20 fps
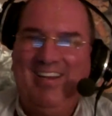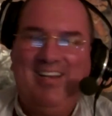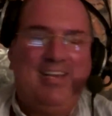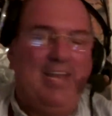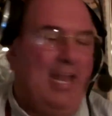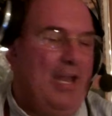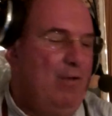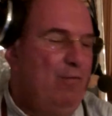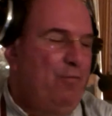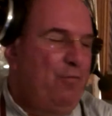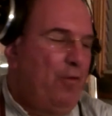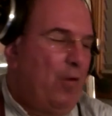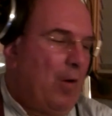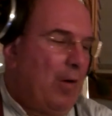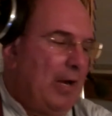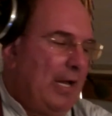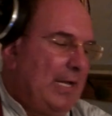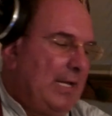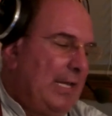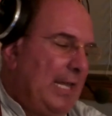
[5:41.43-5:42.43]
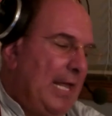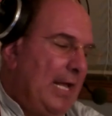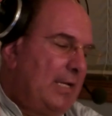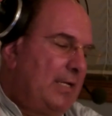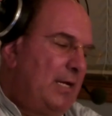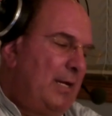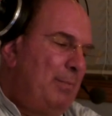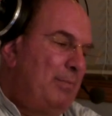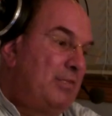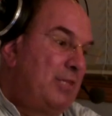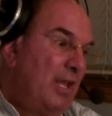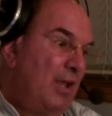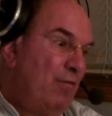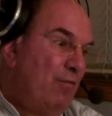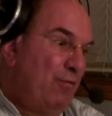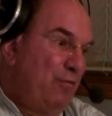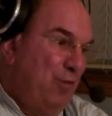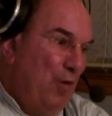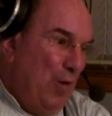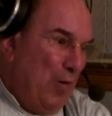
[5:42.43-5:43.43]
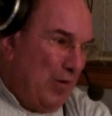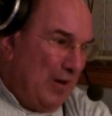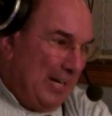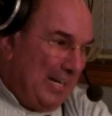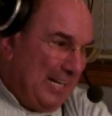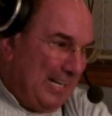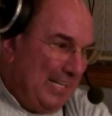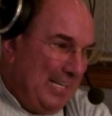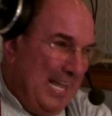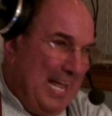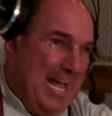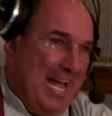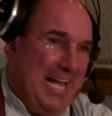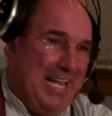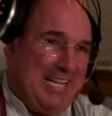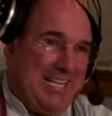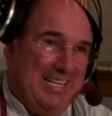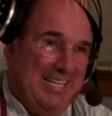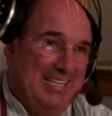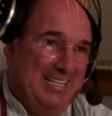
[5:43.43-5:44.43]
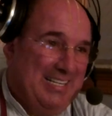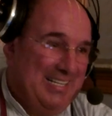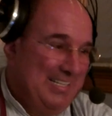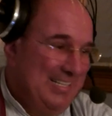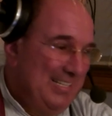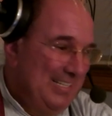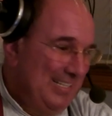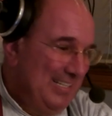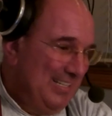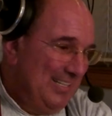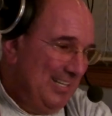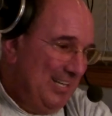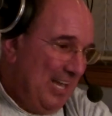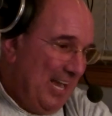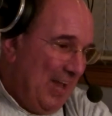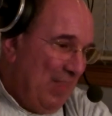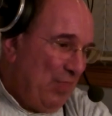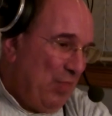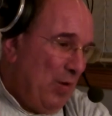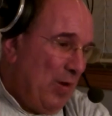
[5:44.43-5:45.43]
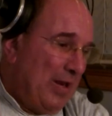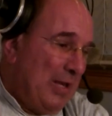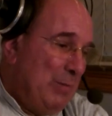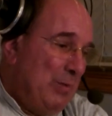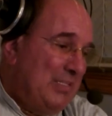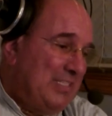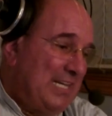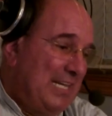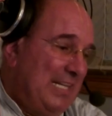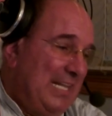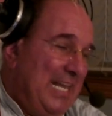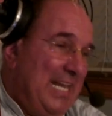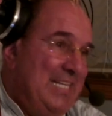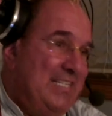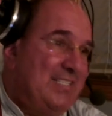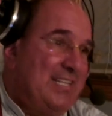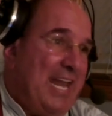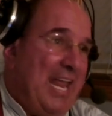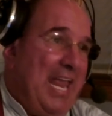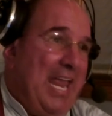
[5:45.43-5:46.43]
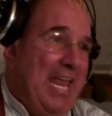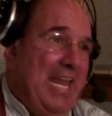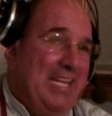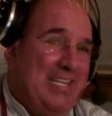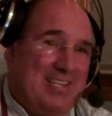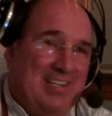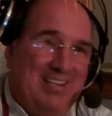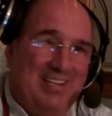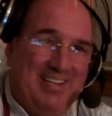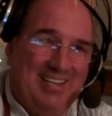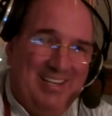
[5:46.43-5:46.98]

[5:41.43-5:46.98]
Then 4 o'clock comes. 4 o'clock? I thought it was at least 8.